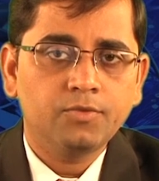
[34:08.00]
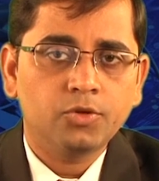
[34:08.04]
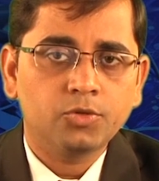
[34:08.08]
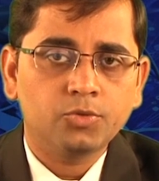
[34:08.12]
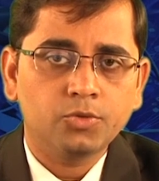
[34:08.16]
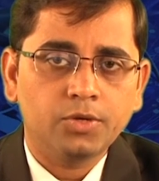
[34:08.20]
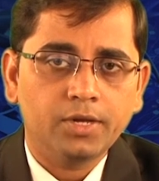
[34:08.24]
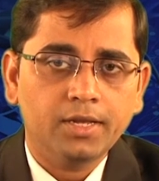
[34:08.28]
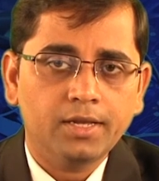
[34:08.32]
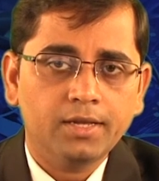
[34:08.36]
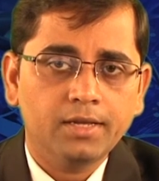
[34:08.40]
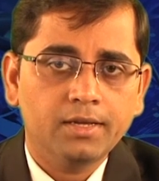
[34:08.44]
for
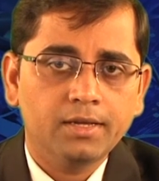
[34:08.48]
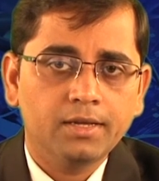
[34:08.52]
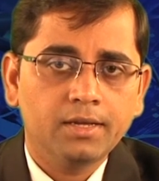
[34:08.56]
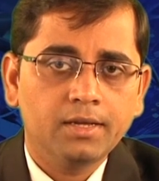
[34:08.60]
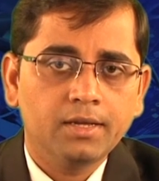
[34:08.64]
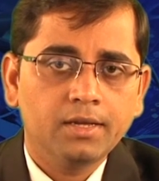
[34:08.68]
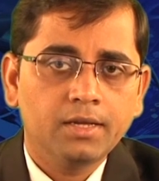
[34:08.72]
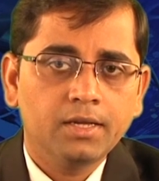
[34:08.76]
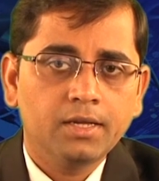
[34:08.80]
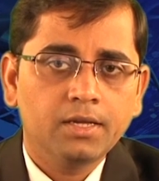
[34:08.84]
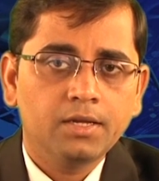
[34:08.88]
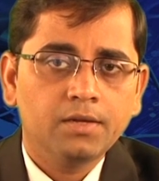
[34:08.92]
today,
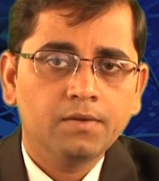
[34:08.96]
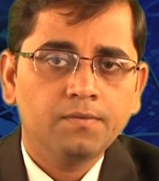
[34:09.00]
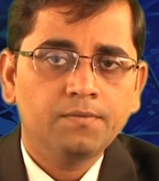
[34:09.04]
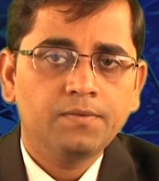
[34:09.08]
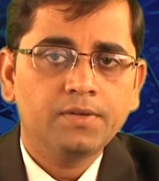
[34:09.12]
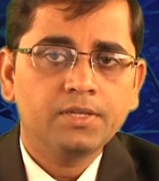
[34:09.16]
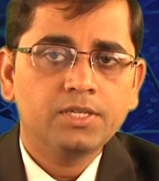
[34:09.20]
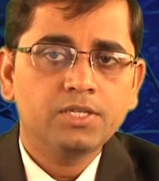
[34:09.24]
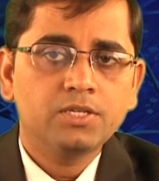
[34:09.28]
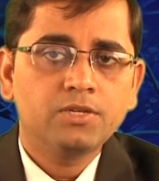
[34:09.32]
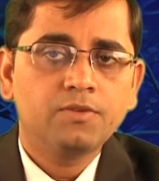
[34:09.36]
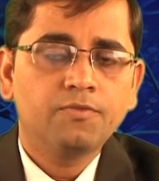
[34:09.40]

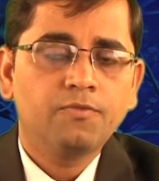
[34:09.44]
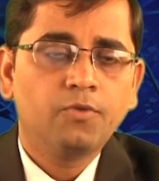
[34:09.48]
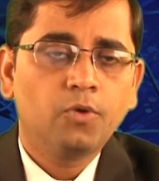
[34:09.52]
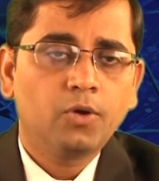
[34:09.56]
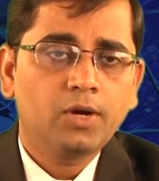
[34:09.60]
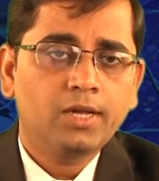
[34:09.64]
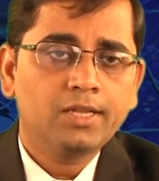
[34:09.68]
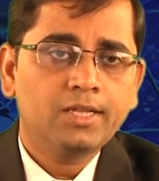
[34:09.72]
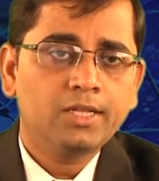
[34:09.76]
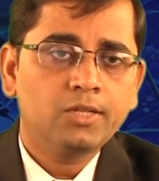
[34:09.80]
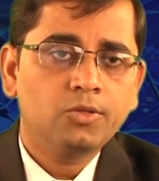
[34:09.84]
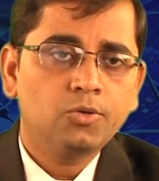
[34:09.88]
which
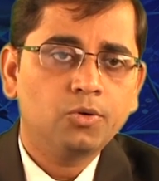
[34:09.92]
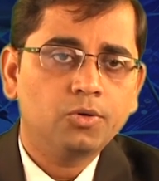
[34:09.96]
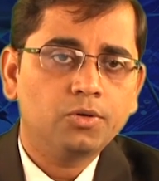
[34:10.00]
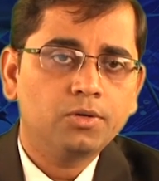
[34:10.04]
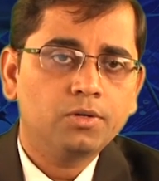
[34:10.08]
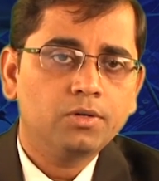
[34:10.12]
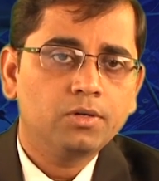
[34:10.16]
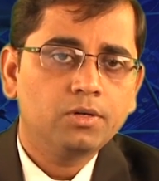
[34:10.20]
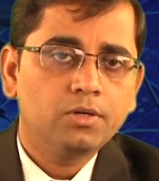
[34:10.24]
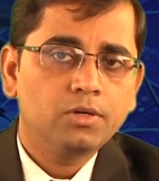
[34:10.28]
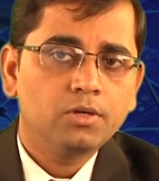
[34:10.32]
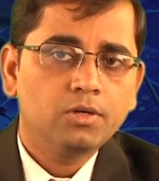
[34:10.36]
focuses
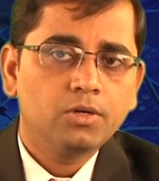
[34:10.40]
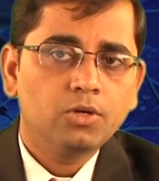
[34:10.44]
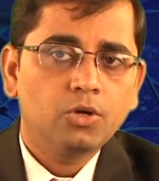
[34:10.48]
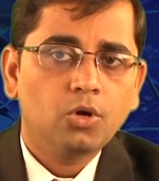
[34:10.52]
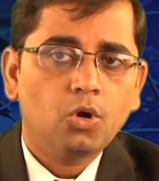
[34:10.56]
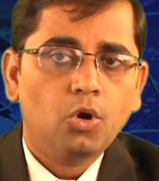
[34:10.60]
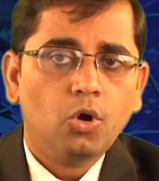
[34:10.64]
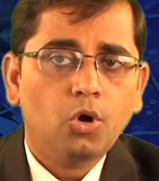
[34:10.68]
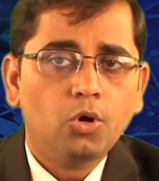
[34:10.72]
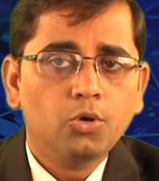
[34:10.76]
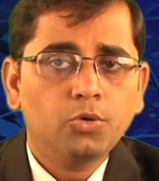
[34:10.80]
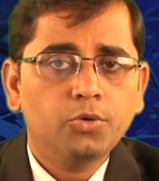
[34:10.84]
on
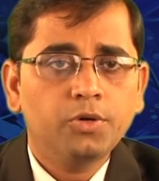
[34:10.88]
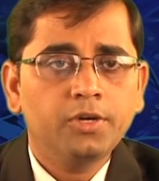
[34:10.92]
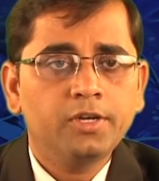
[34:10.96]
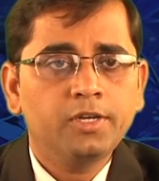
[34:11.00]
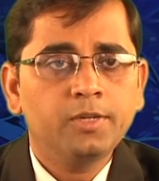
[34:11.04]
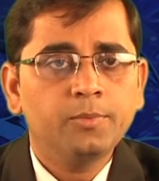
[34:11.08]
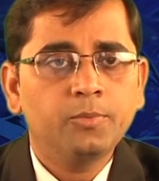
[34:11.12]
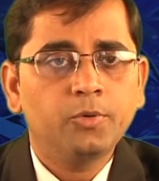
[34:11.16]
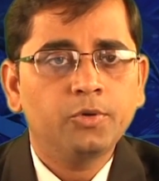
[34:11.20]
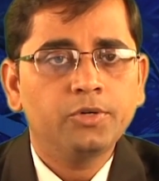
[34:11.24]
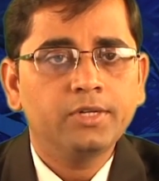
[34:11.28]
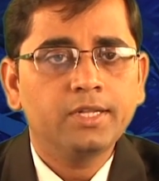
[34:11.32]

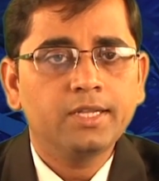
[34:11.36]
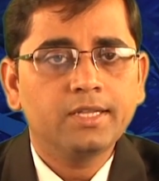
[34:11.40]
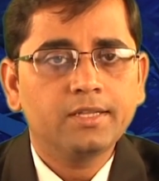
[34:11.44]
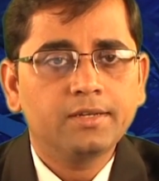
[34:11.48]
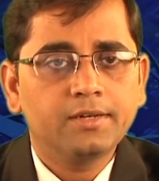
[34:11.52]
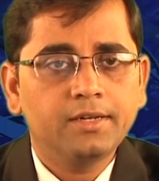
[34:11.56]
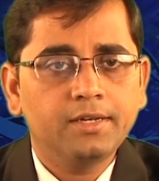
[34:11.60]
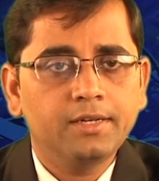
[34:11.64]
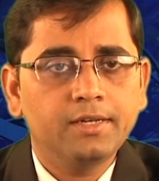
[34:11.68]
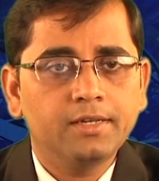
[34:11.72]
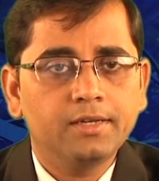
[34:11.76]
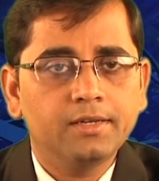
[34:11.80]
autoantibody
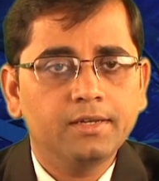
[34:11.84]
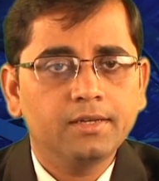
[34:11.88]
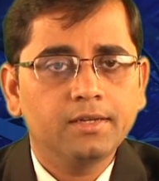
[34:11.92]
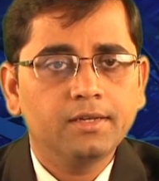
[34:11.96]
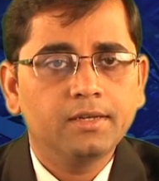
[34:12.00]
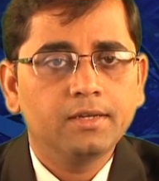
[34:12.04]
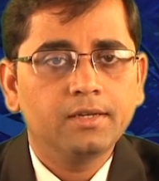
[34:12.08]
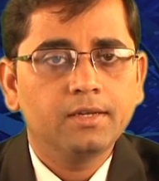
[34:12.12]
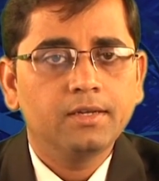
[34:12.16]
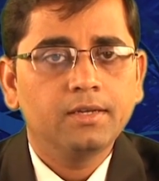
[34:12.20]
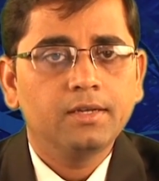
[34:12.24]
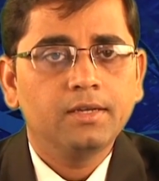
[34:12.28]
screening
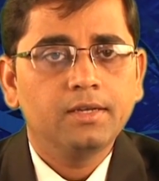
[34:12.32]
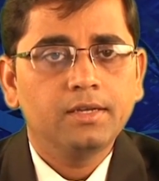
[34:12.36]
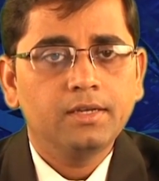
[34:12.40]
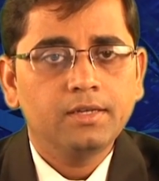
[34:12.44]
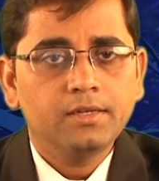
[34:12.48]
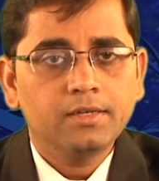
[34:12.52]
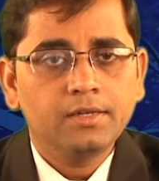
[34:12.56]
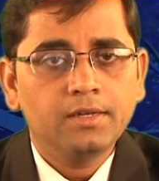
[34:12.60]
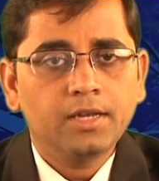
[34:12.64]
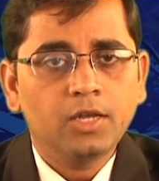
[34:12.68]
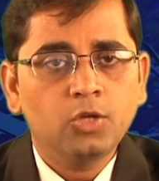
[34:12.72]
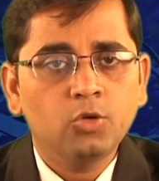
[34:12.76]

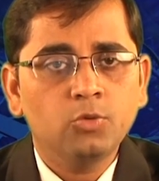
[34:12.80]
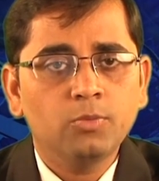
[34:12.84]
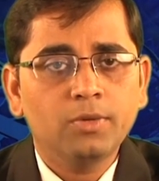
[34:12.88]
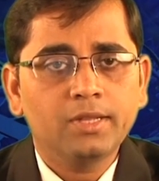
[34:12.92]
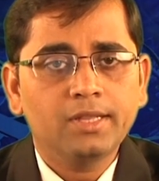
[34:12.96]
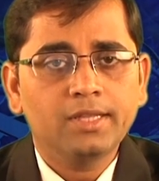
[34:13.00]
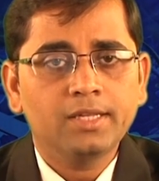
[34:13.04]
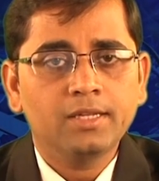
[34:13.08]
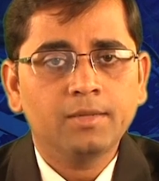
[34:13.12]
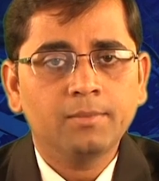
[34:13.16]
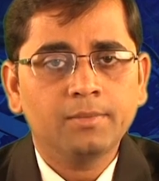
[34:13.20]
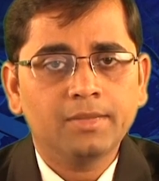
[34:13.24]
in glioma
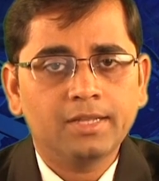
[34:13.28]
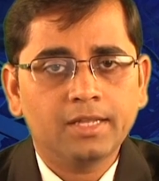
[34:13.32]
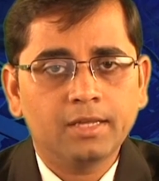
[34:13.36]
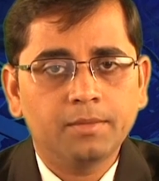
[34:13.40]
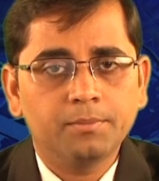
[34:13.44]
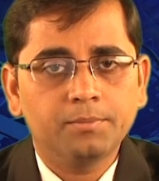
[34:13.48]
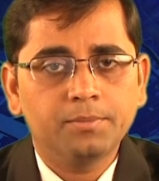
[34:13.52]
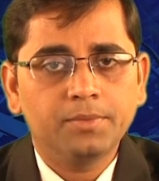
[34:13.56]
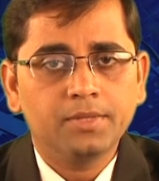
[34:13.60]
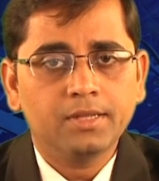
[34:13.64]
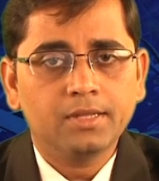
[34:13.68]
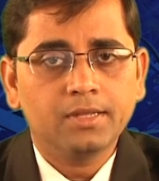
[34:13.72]
serum
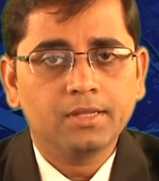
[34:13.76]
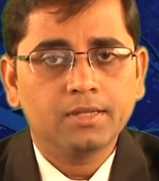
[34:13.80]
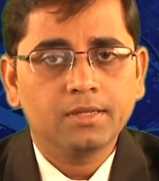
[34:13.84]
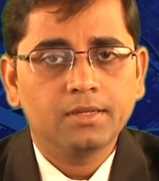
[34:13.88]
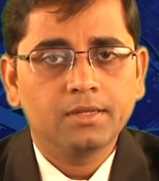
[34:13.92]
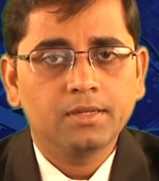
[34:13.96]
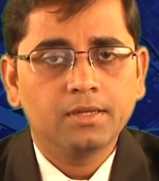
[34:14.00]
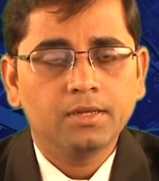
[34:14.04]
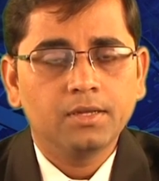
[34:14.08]
samples,